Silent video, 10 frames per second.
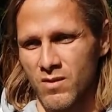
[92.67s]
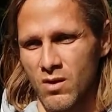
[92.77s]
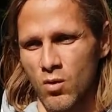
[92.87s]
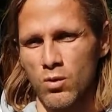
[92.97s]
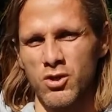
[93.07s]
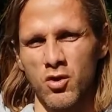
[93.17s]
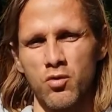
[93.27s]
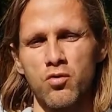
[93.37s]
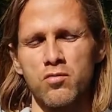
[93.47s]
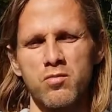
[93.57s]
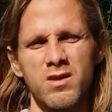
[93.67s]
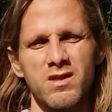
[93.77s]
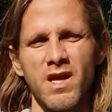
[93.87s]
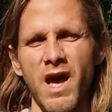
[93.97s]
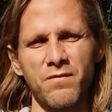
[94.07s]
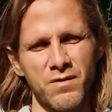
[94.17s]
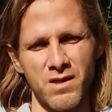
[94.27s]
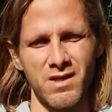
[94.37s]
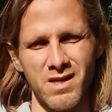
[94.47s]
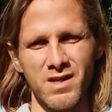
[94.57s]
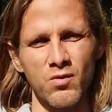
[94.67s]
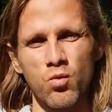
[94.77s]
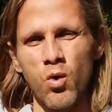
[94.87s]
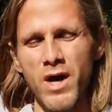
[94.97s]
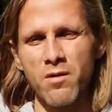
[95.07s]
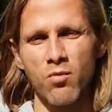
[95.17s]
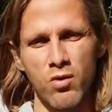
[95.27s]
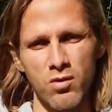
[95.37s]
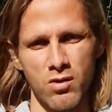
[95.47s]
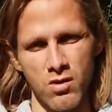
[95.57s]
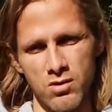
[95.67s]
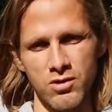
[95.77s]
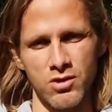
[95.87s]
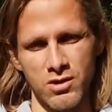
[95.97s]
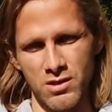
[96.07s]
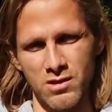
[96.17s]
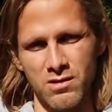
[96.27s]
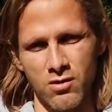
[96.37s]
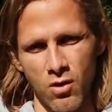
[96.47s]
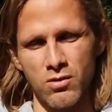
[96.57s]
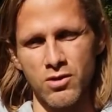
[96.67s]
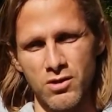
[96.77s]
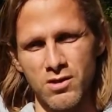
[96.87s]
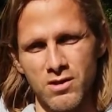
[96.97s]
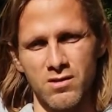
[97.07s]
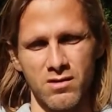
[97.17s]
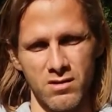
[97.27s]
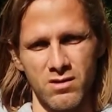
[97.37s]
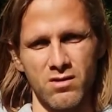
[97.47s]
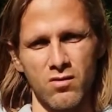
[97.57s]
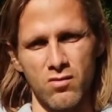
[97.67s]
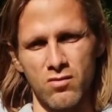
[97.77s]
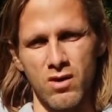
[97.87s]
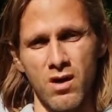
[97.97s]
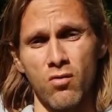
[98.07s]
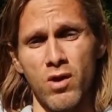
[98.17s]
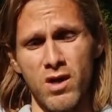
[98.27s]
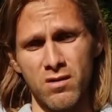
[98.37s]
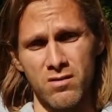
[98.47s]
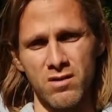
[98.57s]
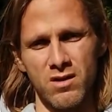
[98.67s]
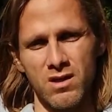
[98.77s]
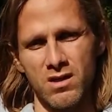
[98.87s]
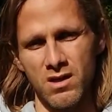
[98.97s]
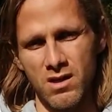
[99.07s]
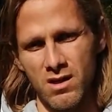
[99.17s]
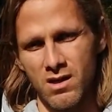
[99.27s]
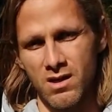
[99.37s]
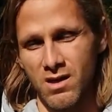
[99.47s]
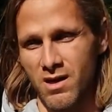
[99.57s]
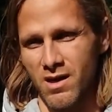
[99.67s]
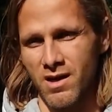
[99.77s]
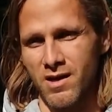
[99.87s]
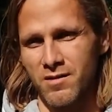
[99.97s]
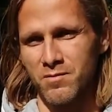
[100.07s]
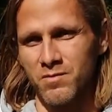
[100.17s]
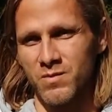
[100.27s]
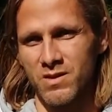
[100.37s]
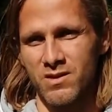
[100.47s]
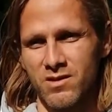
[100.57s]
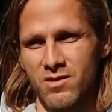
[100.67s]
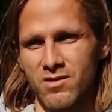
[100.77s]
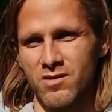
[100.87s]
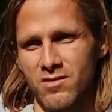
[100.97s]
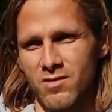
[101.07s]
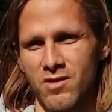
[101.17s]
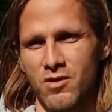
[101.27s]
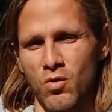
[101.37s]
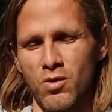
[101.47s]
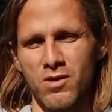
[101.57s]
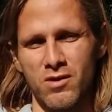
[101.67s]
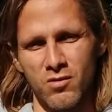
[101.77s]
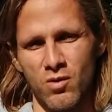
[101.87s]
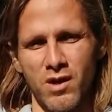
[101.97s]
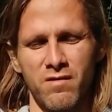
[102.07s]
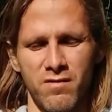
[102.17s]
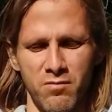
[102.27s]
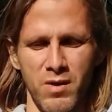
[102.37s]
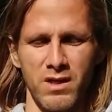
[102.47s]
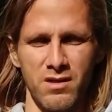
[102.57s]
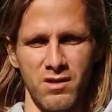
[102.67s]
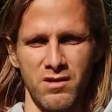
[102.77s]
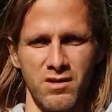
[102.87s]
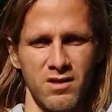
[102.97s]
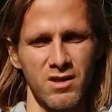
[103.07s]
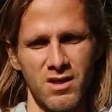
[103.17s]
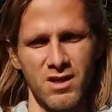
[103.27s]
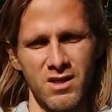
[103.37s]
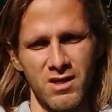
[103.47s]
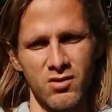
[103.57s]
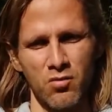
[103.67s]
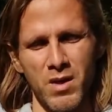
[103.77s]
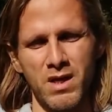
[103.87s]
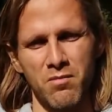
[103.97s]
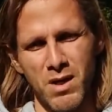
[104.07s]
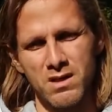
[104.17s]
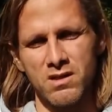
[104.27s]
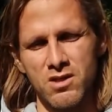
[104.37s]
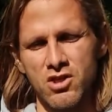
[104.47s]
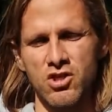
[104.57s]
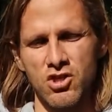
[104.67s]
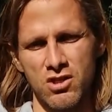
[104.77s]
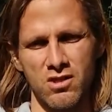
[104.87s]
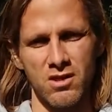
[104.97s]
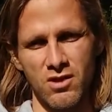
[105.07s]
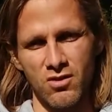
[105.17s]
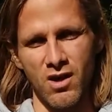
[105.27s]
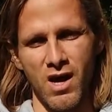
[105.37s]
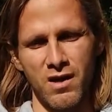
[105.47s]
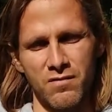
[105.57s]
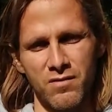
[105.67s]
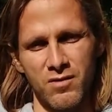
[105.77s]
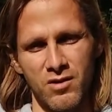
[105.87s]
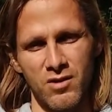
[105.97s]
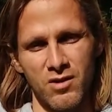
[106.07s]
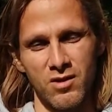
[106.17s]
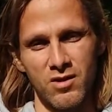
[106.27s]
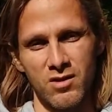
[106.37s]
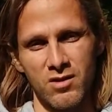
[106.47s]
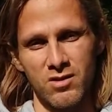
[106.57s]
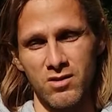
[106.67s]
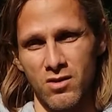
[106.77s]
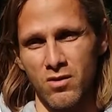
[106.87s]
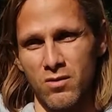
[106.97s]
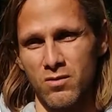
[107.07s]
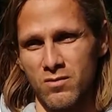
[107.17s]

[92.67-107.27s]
also you will be definitely way more conscious, so aware, and in order to have to make a better decision in your life. So